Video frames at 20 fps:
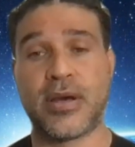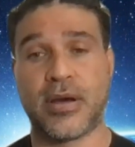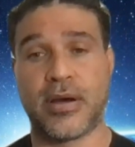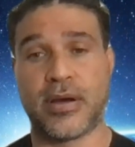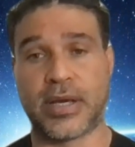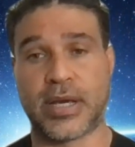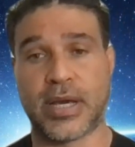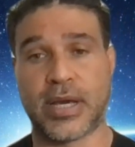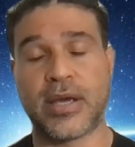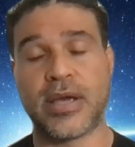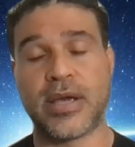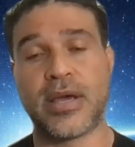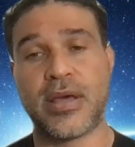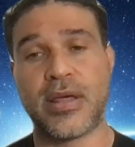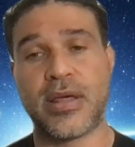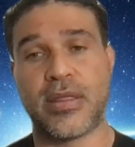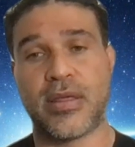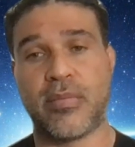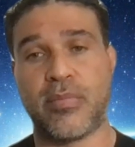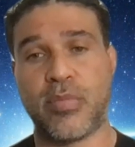Okay,
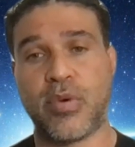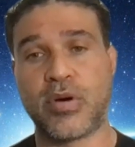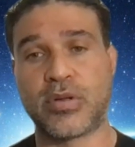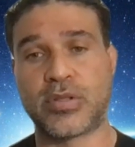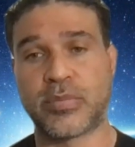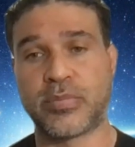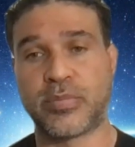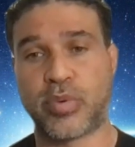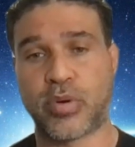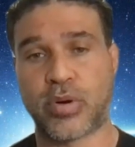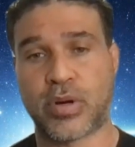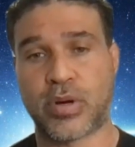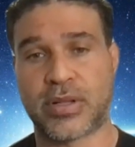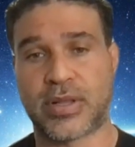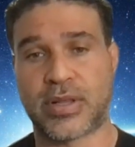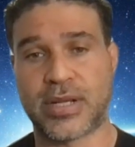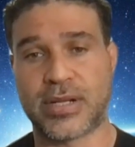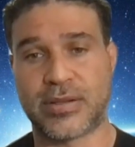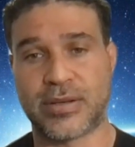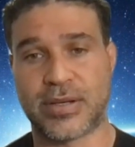the most important
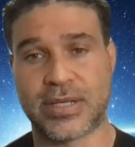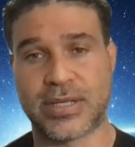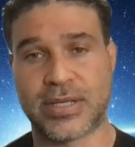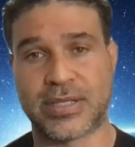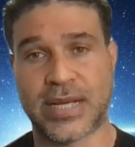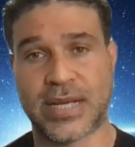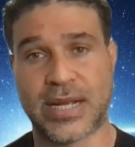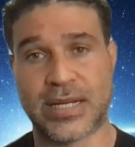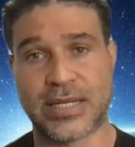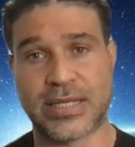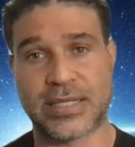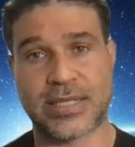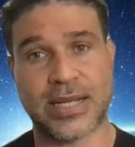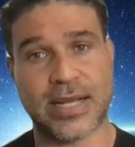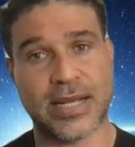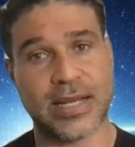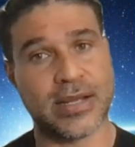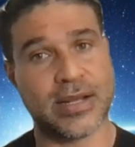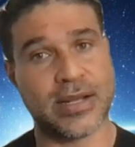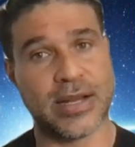thing to understand, just
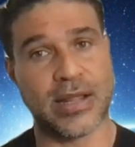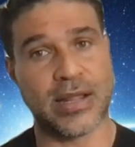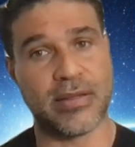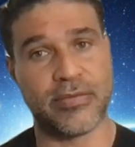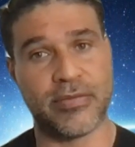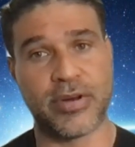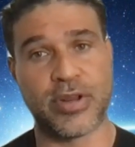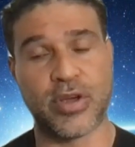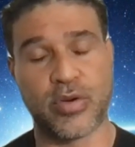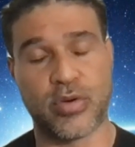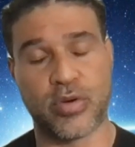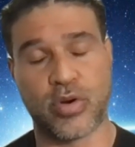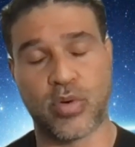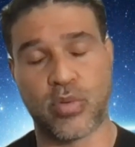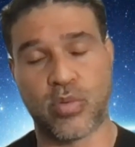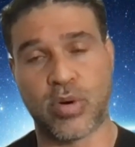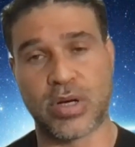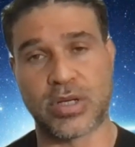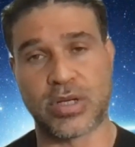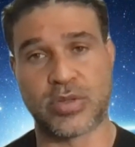like another video you'd
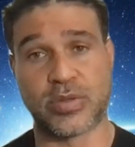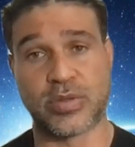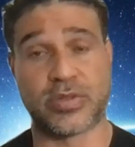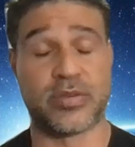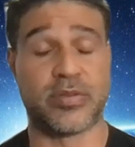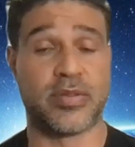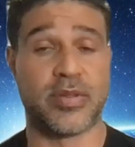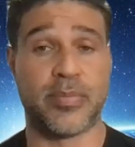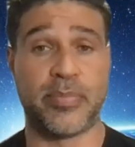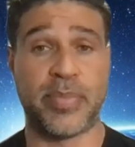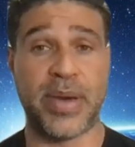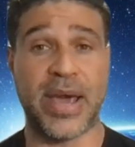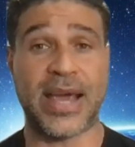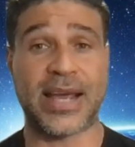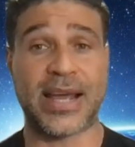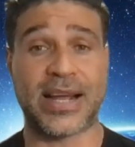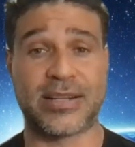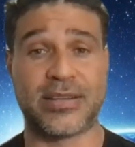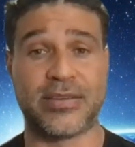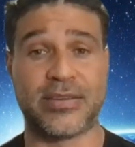watch, which is the back
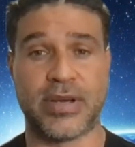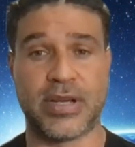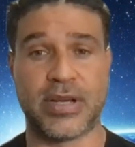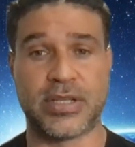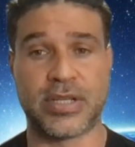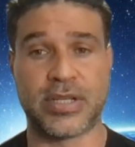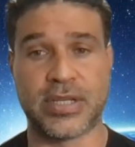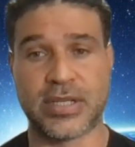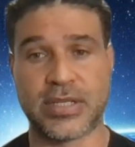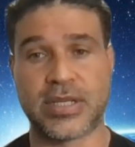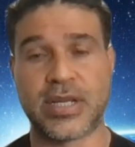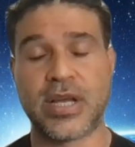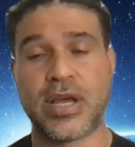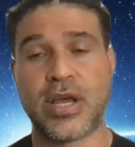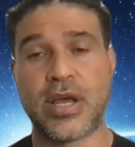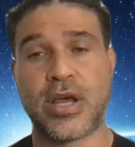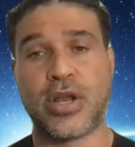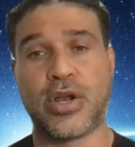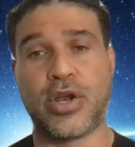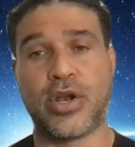activation, is
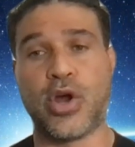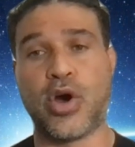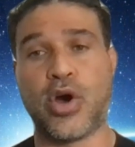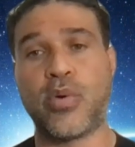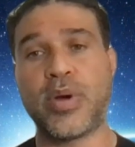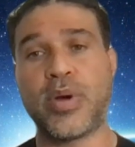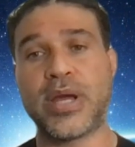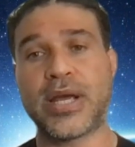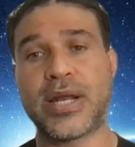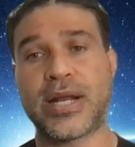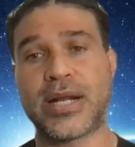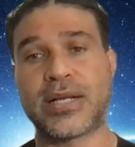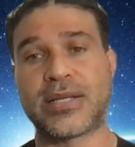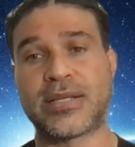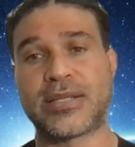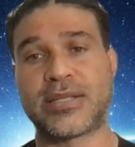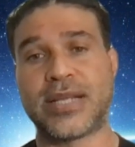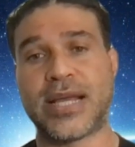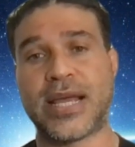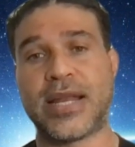knowing and
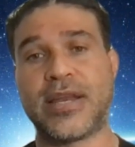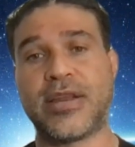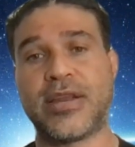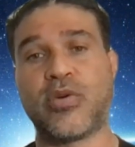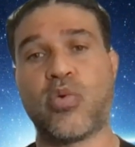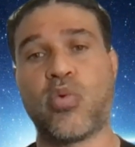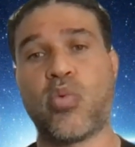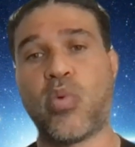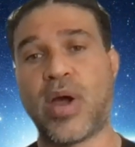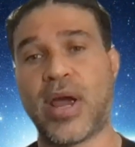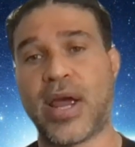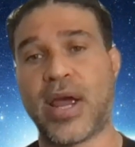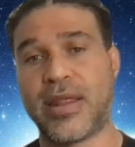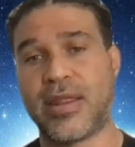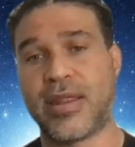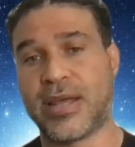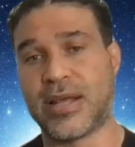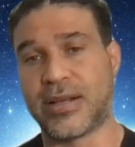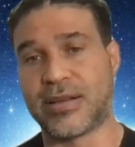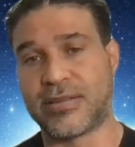understanding where
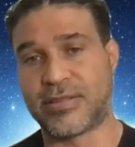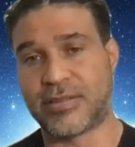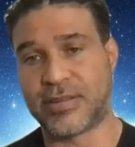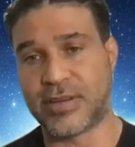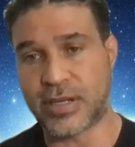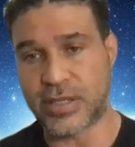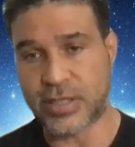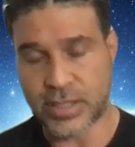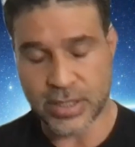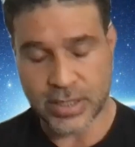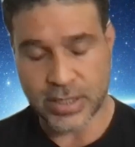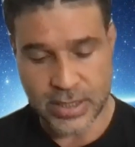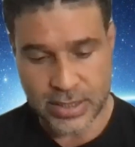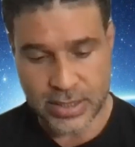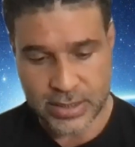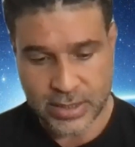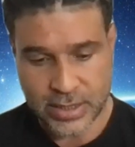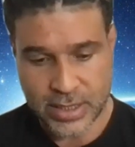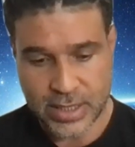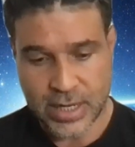the insertion
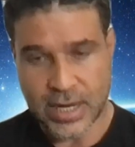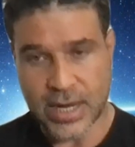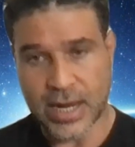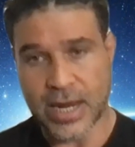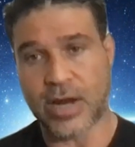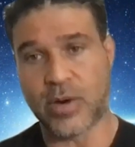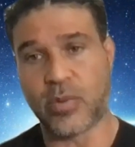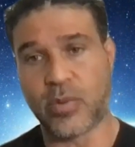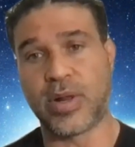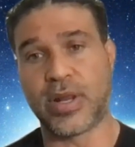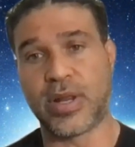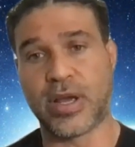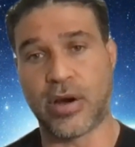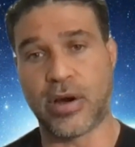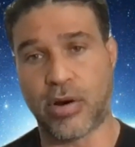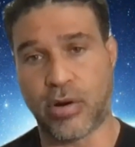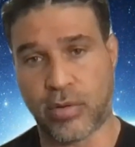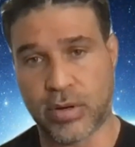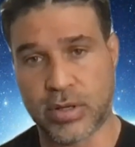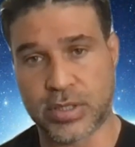is and where the
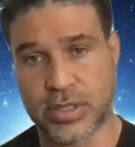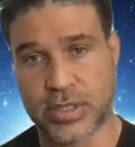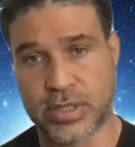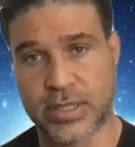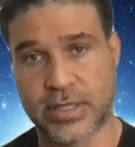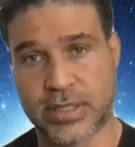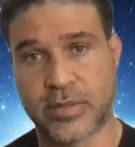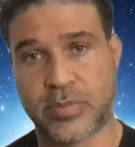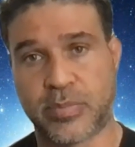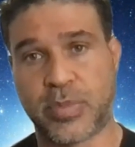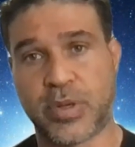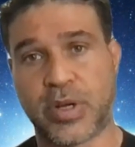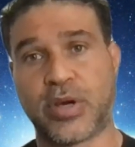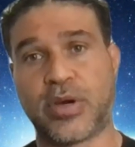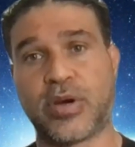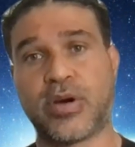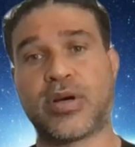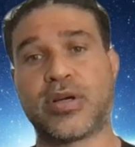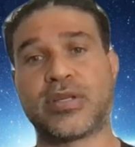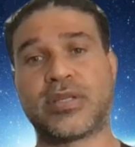origin is.
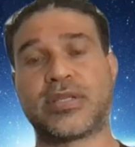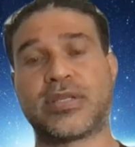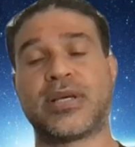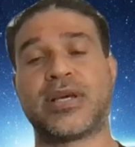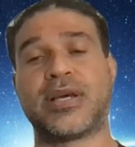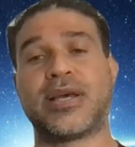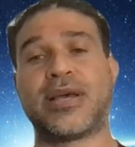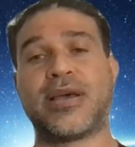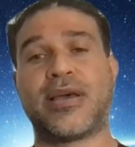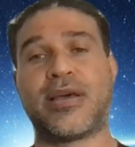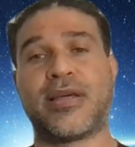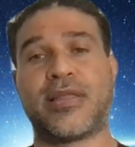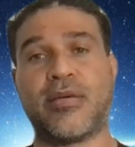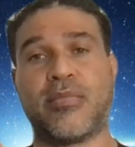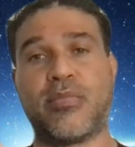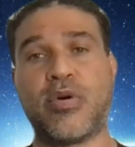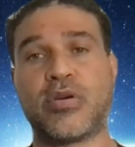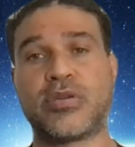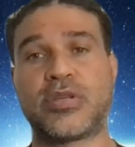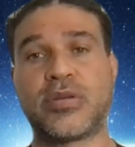Because the
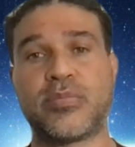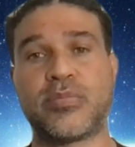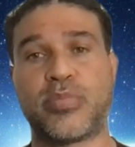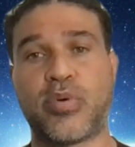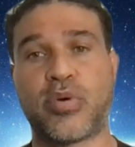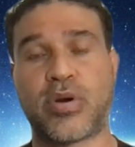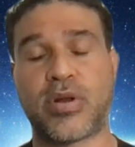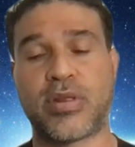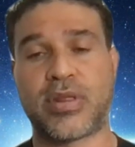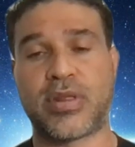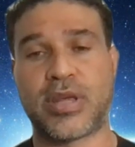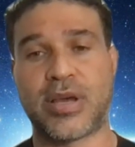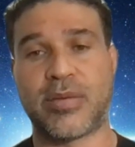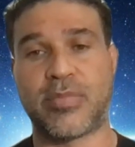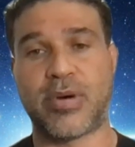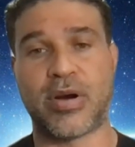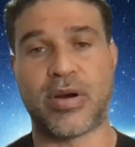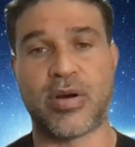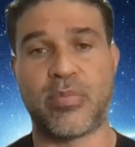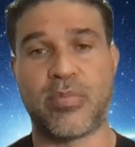most important thing
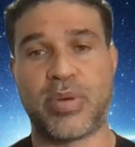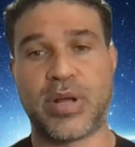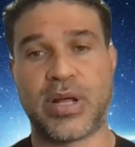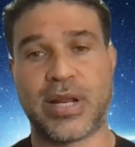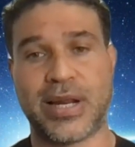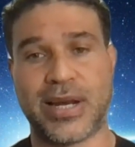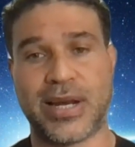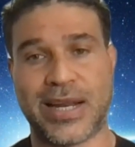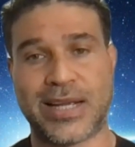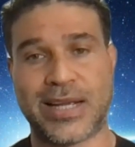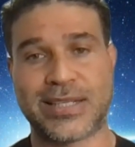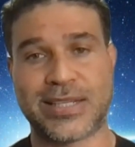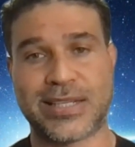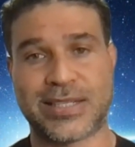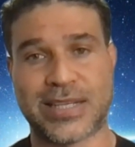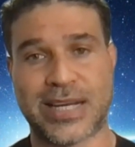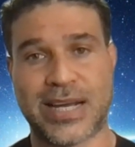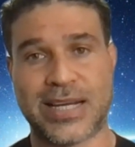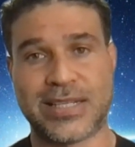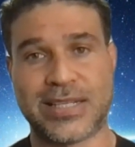about completing an
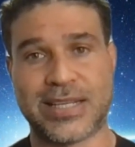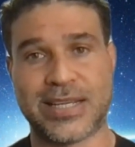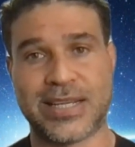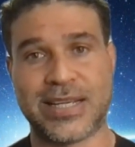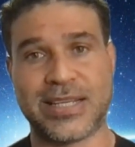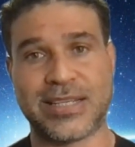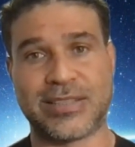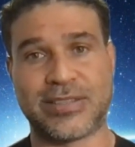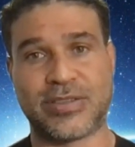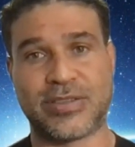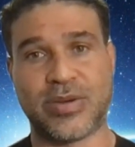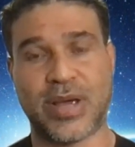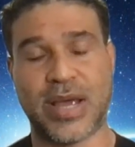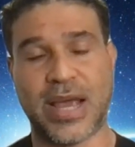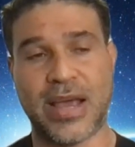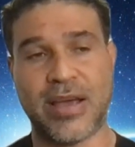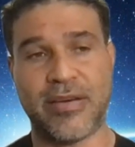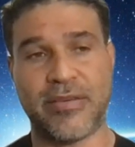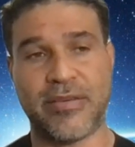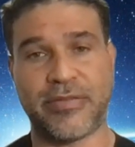exercise is to
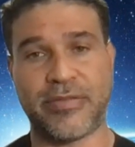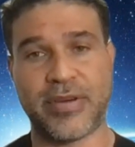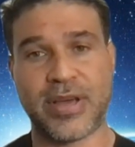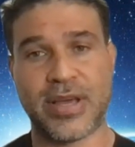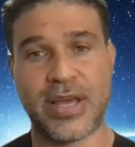have